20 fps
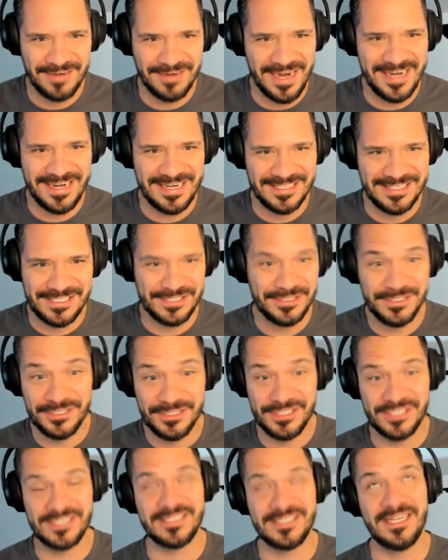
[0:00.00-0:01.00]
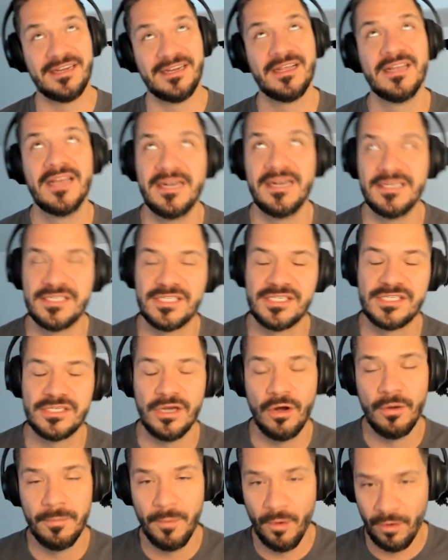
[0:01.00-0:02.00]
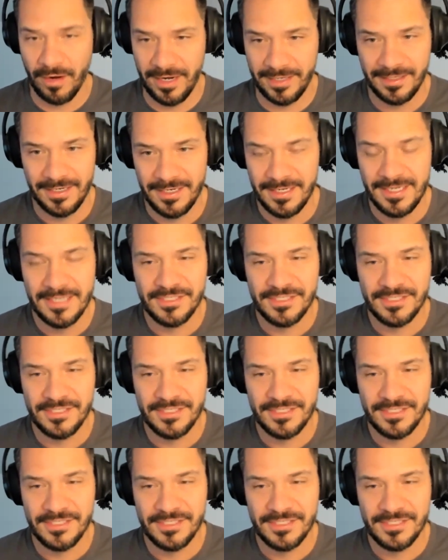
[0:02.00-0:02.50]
Right. And so you're just like, and it's so boring.